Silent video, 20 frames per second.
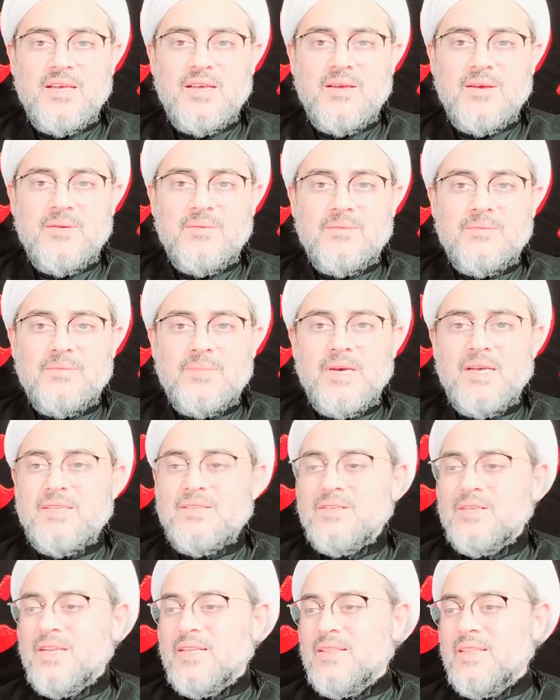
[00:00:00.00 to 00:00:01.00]

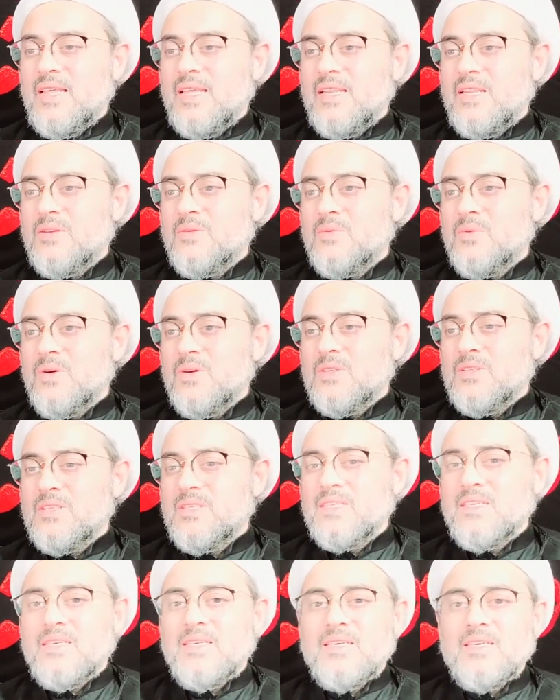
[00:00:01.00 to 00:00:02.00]
Badr, and then it was
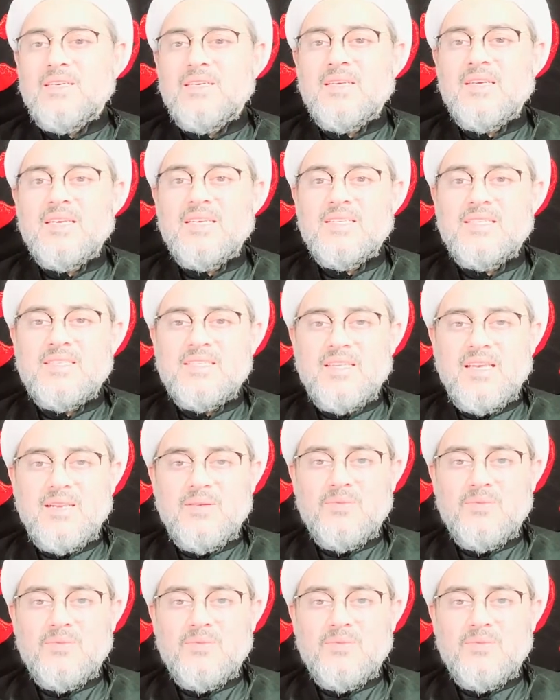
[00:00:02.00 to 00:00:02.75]
his son